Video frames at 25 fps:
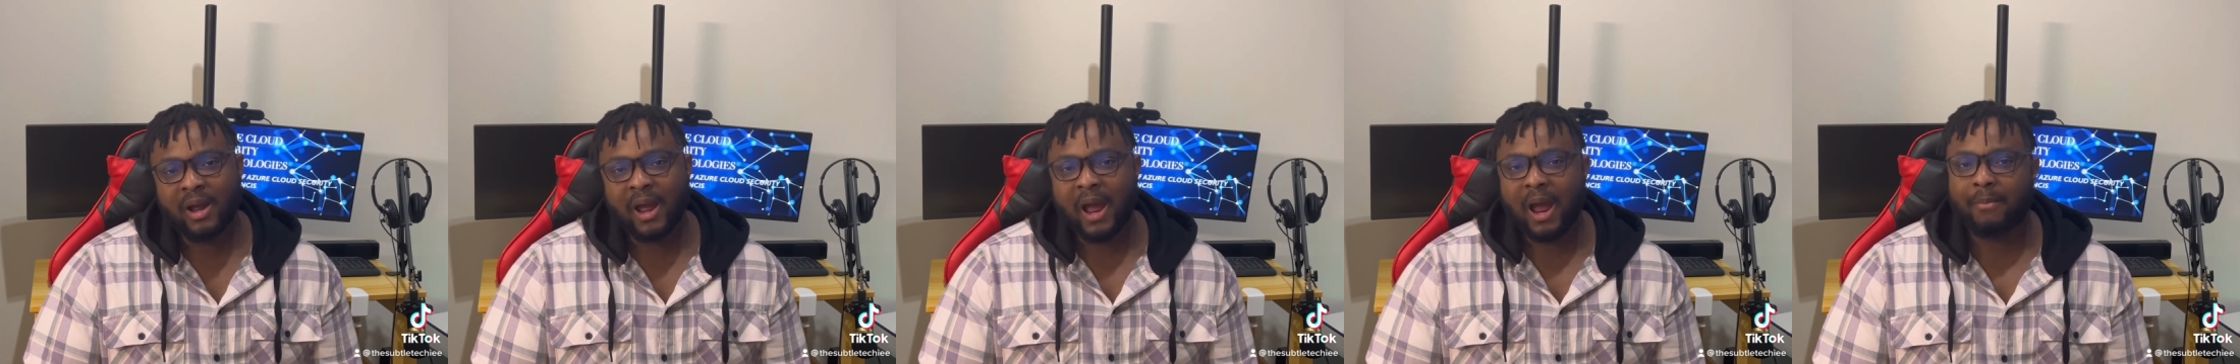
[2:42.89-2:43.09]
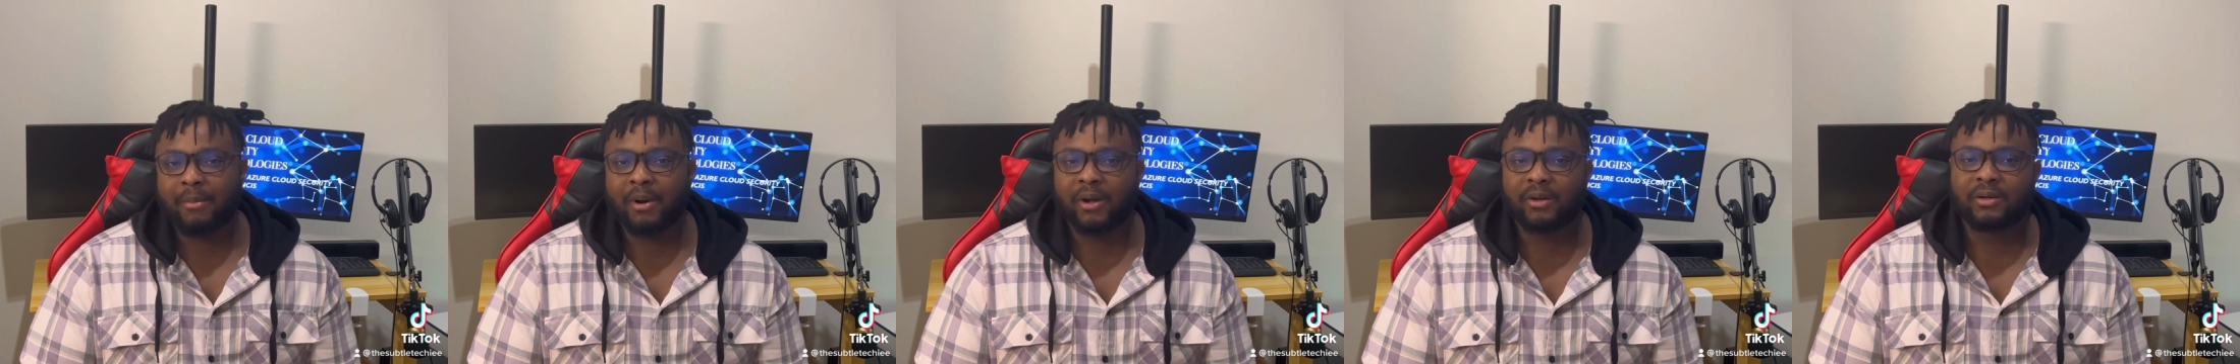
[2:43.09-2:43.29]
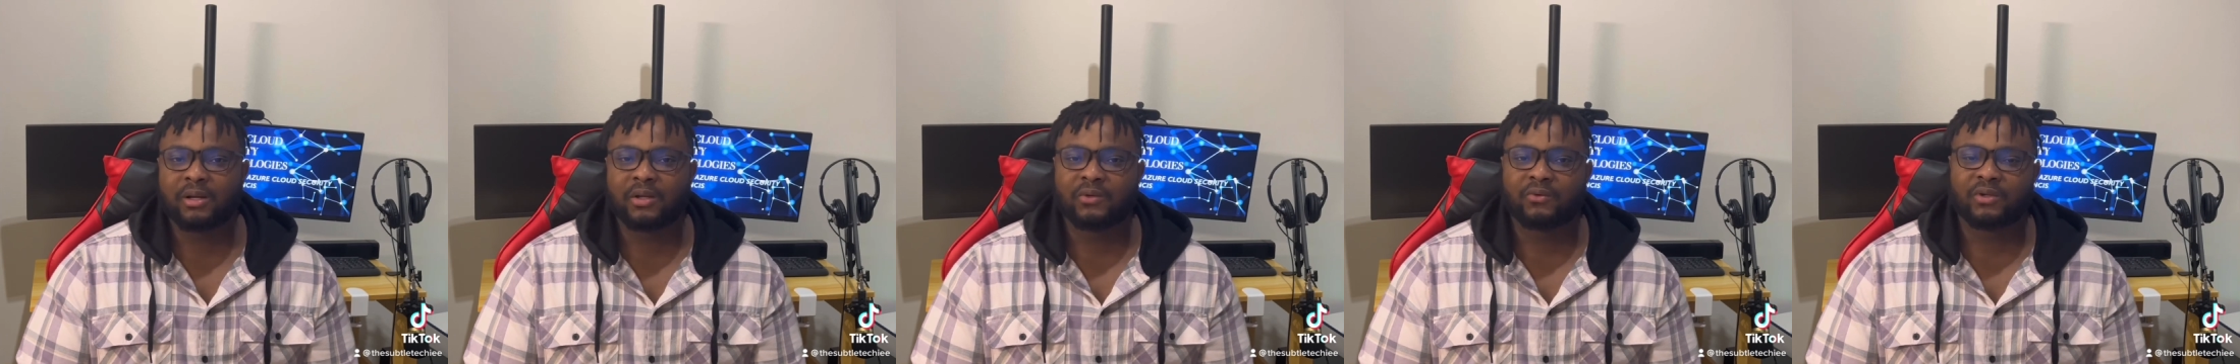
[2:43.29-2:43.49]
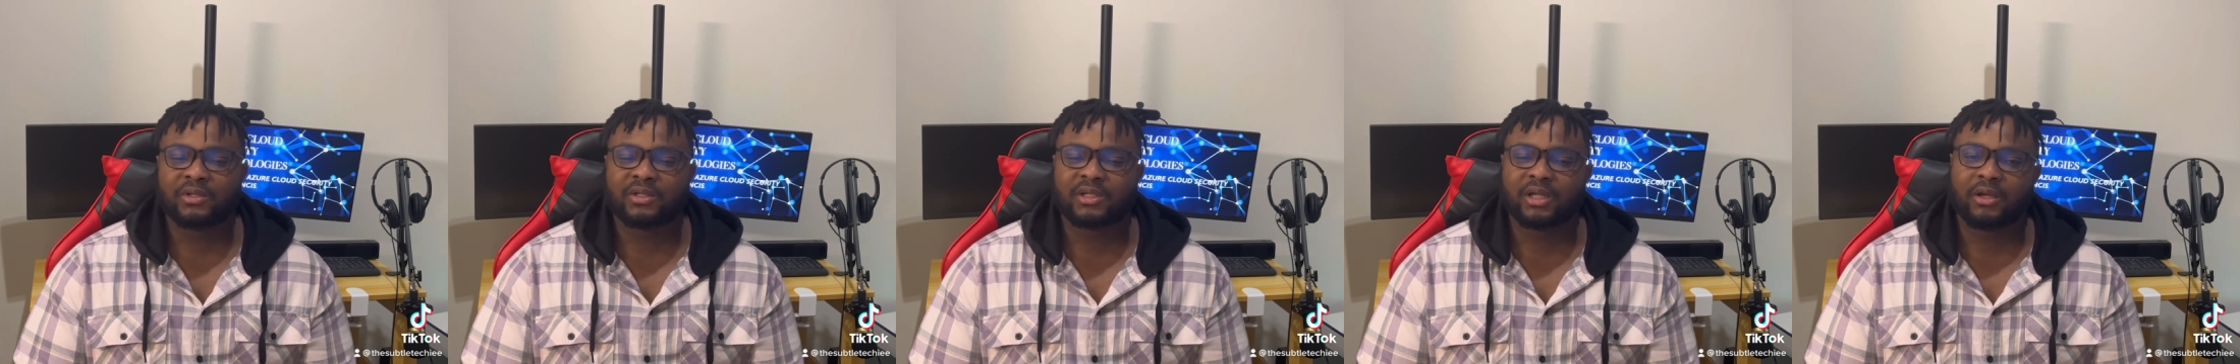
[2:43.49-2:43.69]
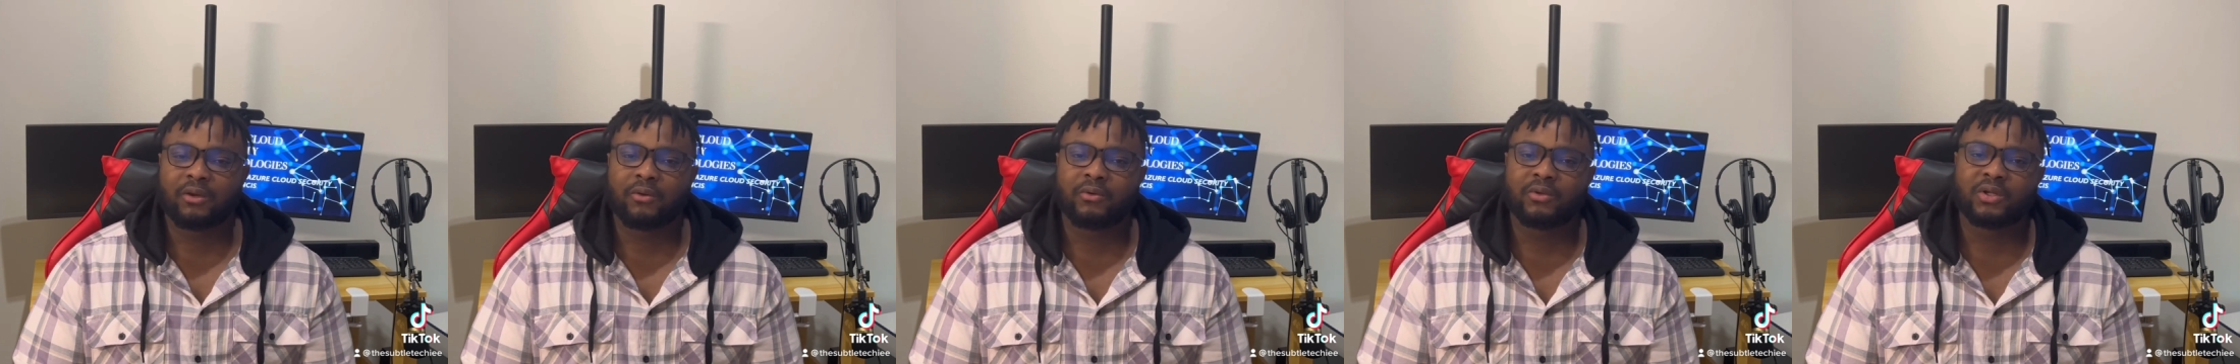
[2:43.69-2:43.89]
about network
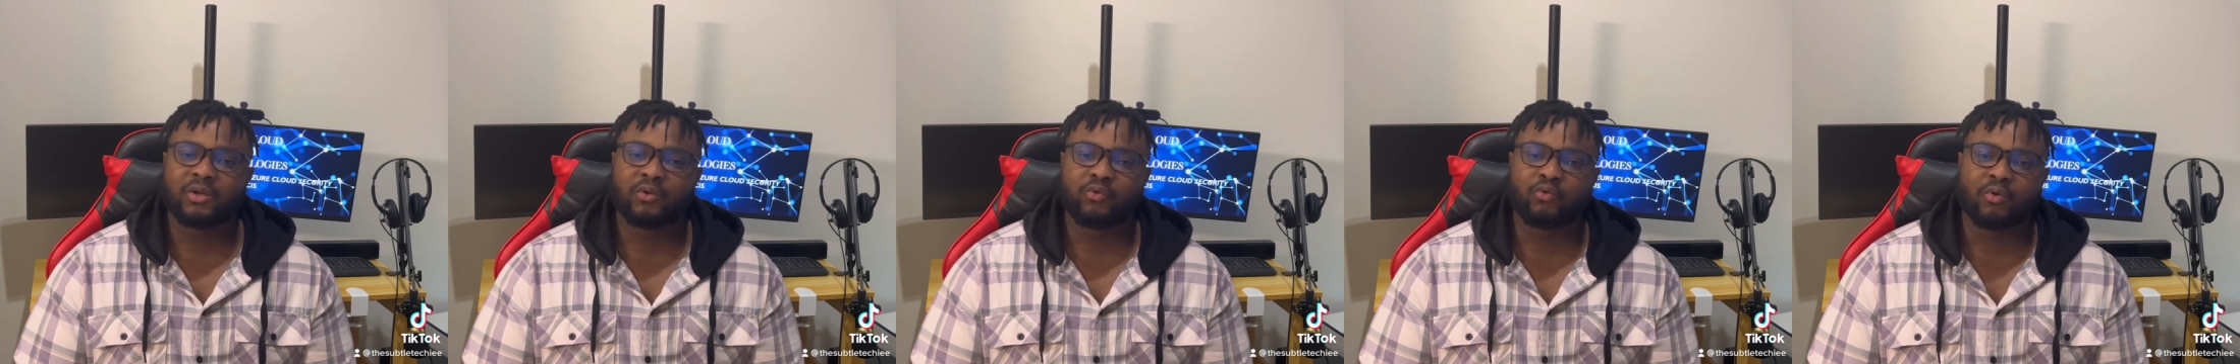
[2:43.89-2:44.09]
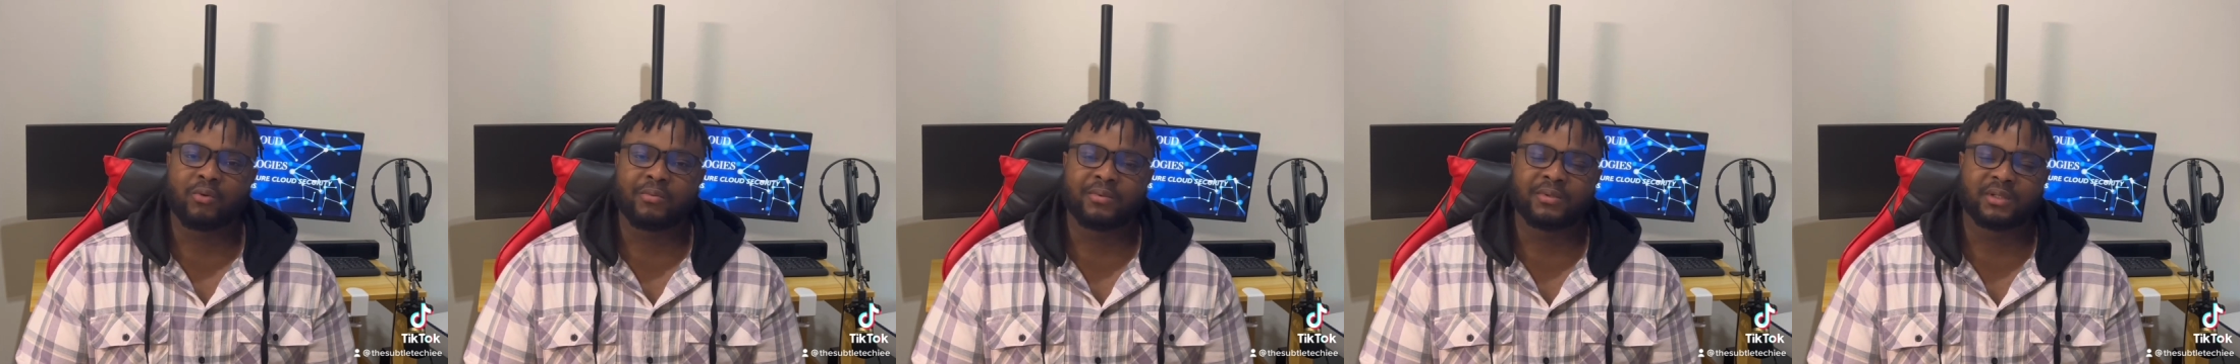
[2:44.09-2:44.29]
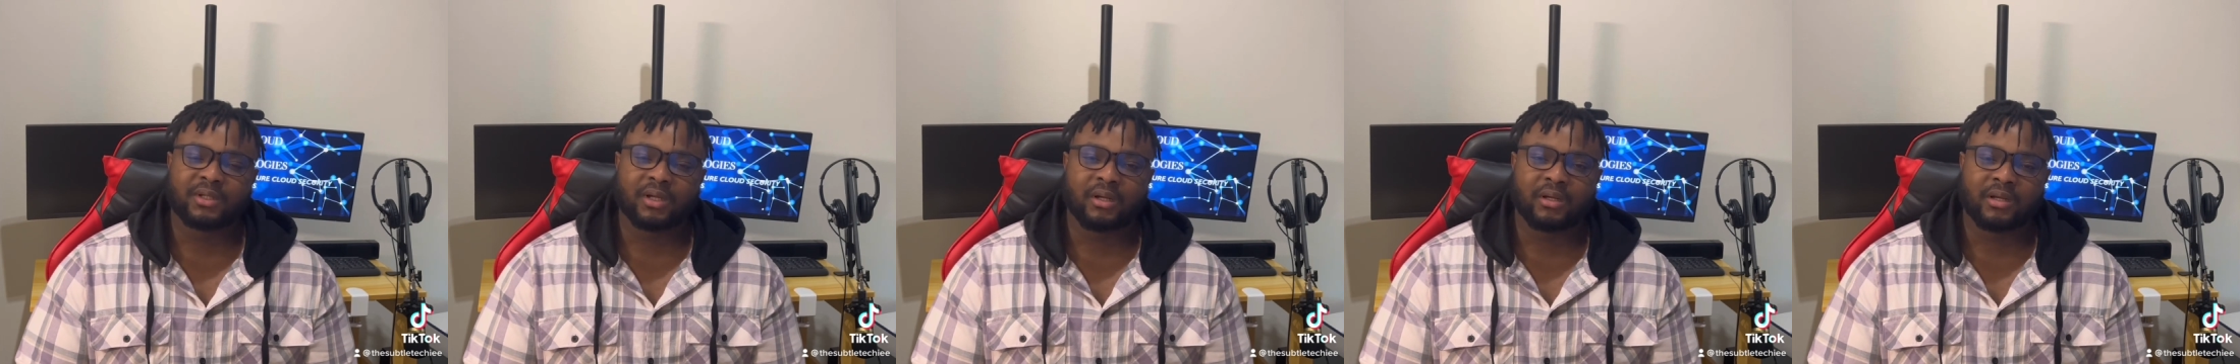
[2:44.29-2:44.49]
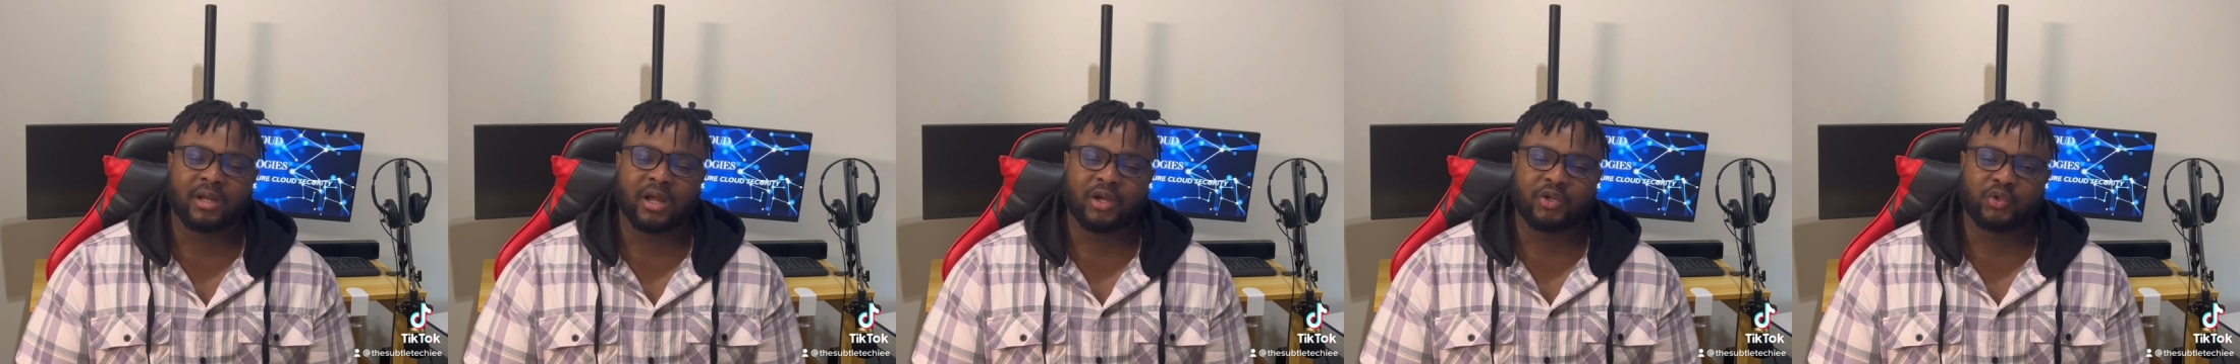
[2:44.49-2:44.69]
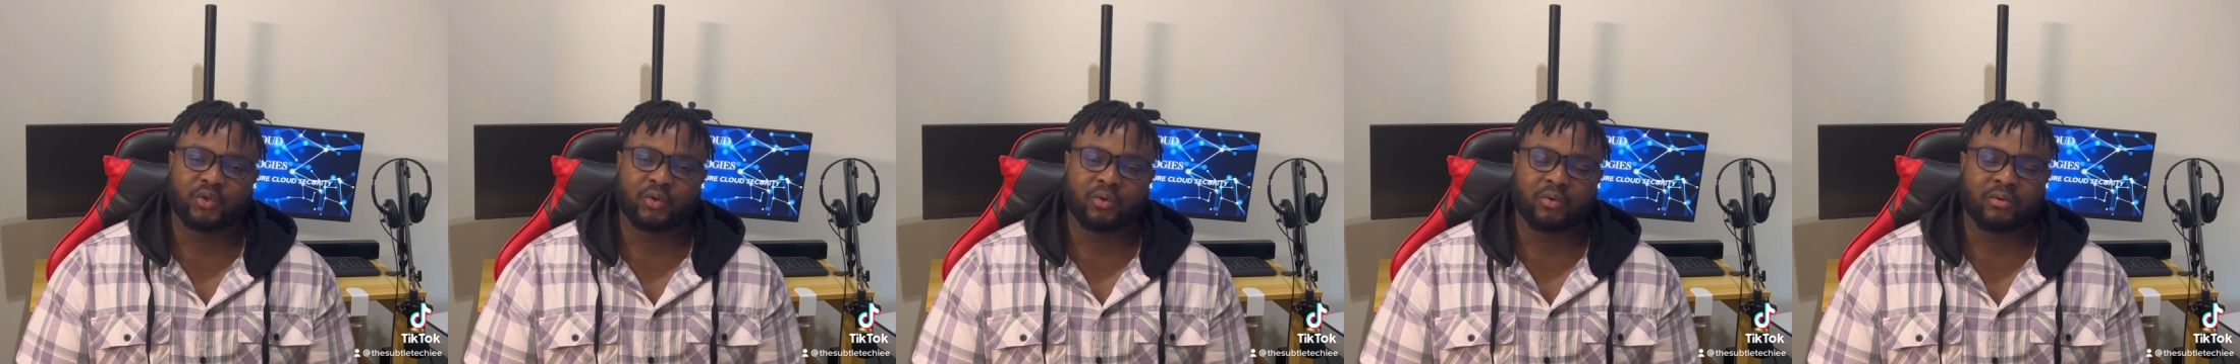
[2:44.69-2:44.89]
security groups on
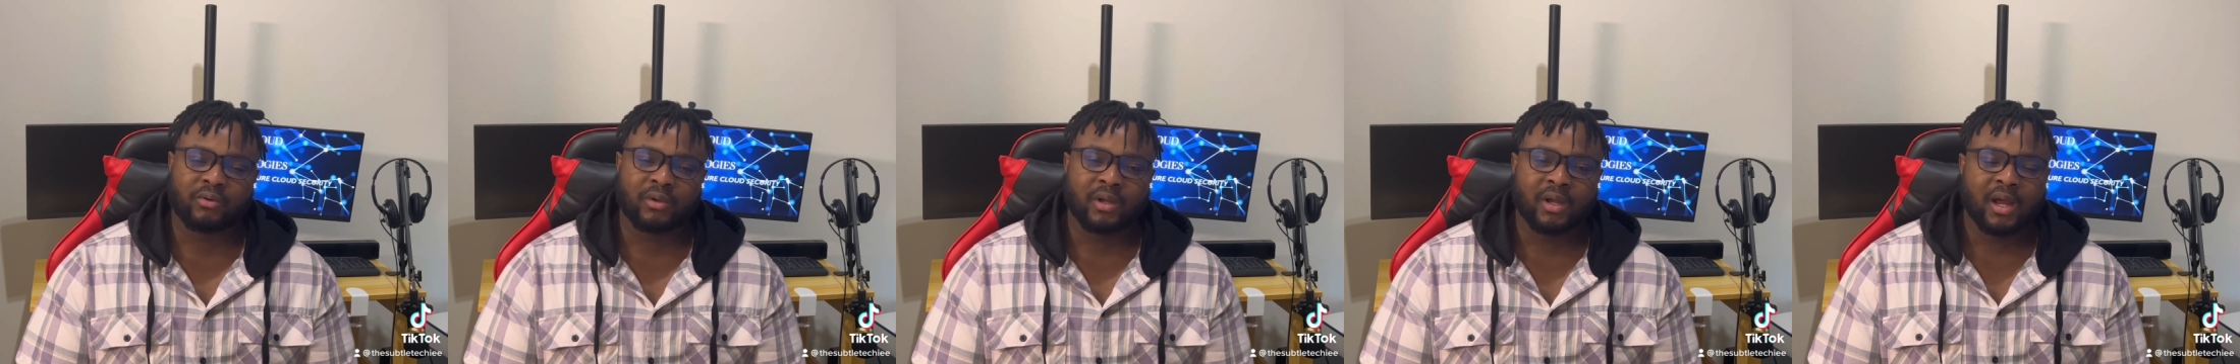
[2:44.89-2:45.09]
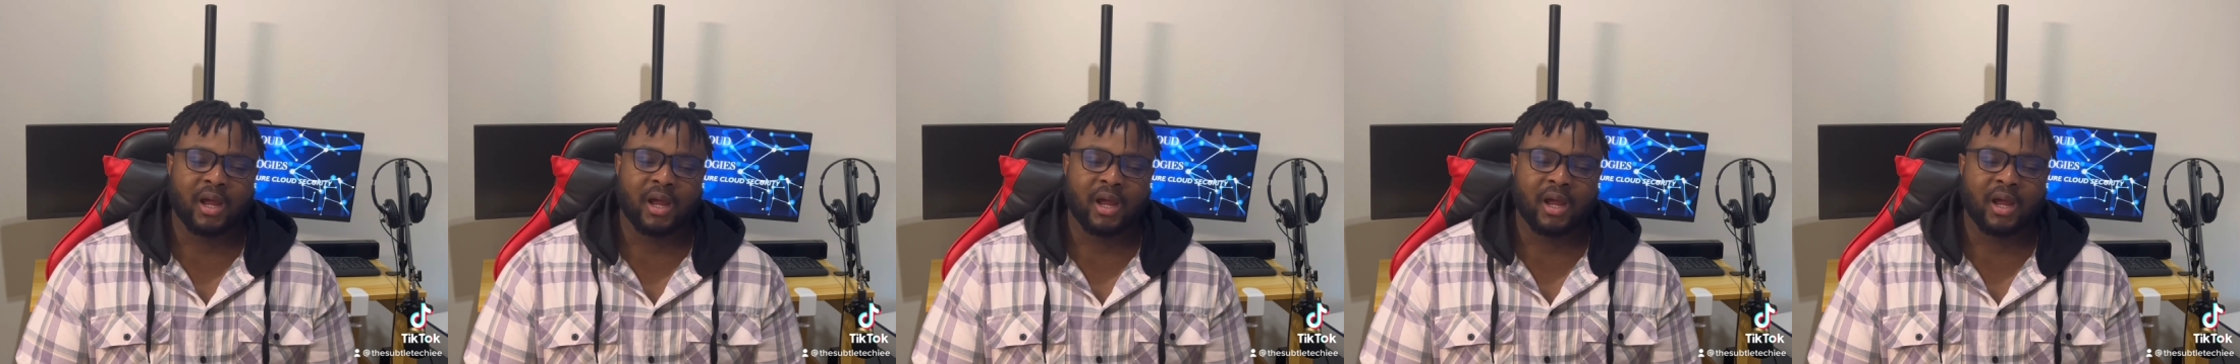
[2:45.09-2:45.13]
Azure.